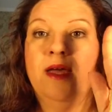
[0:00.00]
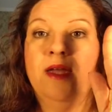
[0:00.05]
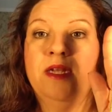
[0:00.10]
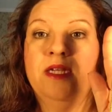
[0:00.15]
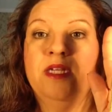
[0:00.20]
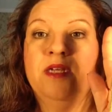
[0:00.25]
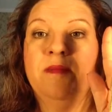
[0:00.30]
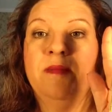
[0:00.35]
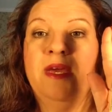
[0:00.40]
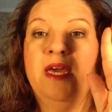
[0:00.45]

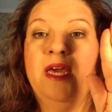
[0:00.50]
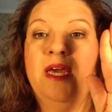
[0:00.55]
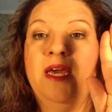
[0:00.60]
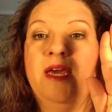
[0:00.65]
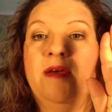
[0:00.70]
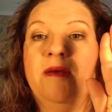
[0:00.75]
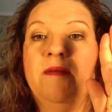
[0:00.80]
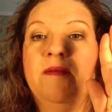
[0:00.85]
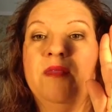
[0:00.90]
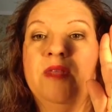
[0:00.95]
to
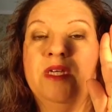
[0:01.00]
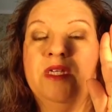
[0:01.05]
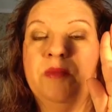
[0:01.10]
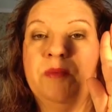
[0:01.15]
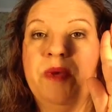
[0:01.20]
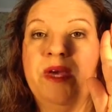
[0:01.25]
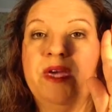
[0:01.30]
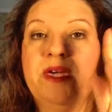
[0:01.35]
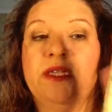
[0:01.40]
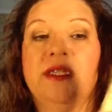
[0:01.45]
me, this
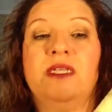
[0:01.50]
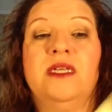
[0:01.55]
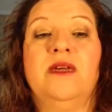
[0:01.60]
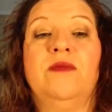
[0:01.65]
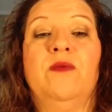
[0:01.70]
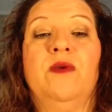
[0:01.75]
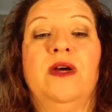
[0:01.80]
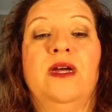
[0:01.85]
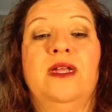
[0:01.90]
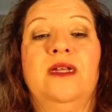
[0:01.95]
Pixi
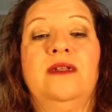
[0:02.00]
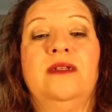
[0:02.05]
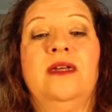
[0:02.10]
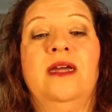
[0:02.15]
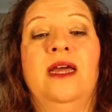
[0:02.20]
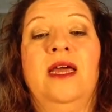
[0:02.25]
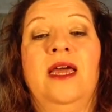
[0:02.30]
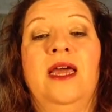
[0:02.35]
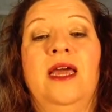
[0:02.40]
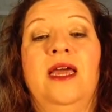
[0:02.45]
one,
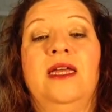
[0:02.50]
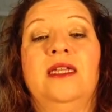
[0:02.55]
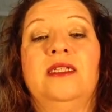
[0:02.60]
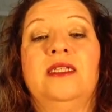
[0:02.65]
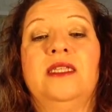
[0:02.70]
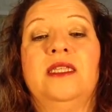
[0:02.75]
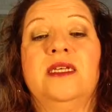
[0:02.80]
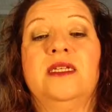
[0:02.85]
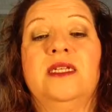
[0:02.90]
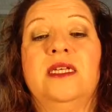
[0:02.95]
it's
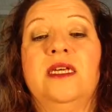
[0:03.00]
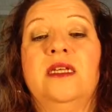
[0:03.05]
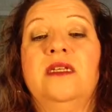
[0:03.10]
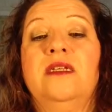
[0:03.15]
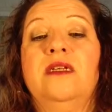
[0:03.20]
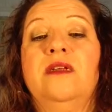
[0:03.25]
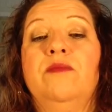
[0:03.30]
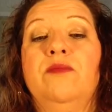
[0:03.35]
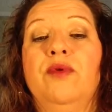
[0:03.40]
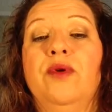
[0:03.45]
the
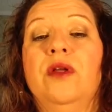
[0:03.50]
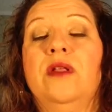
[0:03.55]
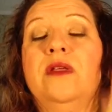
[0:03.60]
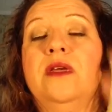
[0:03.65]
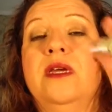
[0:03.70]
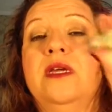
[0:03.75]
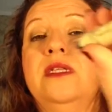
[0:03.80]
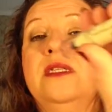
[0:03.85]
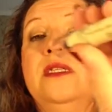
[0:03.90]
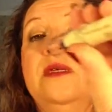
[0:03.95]
Tinted
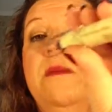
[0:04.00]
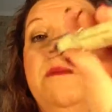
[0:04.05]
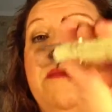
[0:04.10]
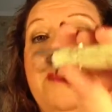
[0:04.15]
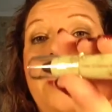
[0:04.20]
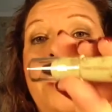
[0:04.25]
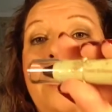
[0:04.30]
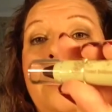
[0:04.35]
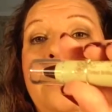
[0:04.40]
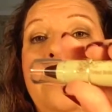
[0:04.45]
Brilliance
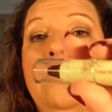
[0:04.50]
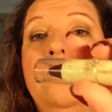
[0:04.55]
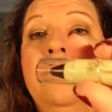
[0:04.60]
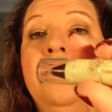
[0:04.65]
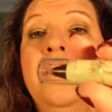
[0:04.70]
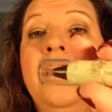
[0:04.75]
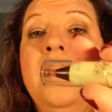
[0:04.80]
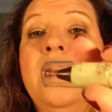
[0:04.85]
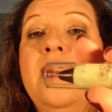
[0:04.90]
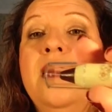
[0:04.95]
Balm.
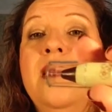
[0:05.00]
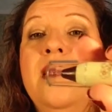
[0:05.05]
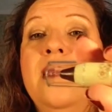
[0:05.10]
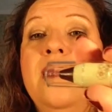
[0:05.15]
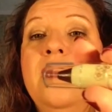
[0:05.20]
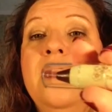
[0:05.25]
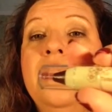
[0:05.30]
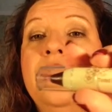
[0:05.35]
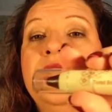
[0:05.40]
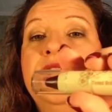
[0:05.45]

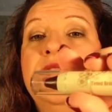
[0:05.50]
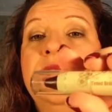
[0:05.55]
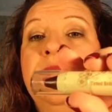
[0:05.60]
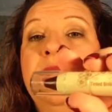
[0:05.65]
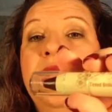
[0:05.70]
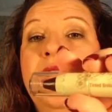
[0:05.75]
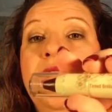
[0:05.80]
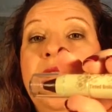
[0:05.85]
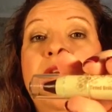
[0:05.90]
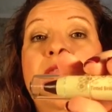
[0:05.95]
To
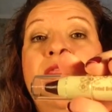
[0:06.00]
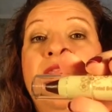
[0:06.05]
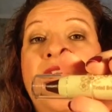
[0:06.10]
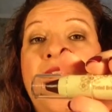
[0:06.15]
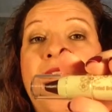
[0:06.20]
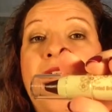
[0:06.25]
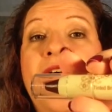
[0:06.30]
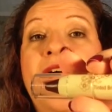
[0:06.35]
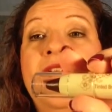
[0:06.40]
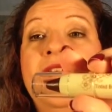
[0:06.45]
me,
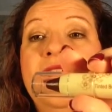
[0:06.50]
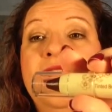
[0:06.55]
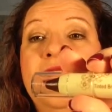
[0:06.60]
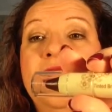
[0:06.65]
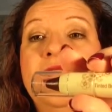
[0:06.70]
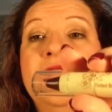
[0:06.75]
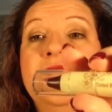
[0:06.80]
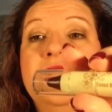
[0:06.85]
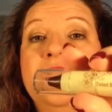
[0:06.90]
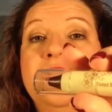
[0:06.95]
that
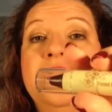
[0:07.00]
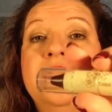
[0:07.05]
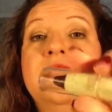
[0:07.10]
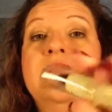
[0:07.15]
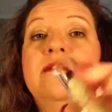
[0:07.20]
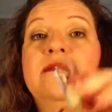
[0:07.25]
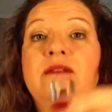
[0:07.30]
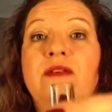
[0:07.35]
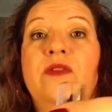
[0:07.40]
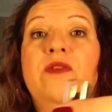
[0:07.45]
is
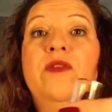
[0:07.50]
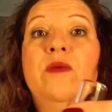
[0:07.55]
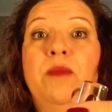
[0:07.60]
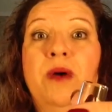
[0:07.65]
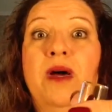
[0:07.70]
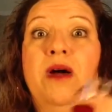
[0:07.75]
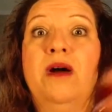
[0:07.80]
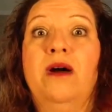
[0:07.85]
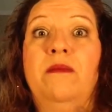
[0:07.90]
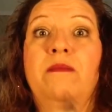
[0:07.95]
the
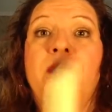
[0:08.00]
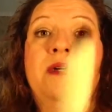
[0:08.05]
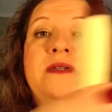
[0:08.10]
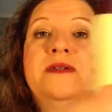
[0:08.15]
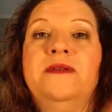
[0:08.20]
bomb.